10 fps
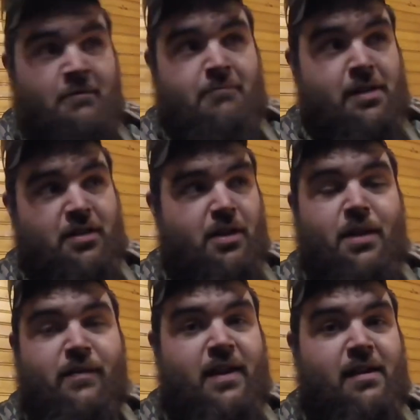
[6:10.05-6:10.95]
I'd like to show you
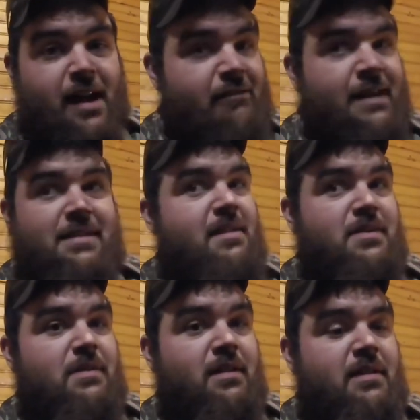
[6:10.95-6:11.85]
over here how easy this
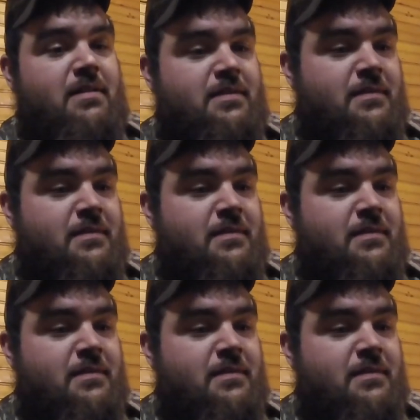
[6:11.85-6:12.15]
really is.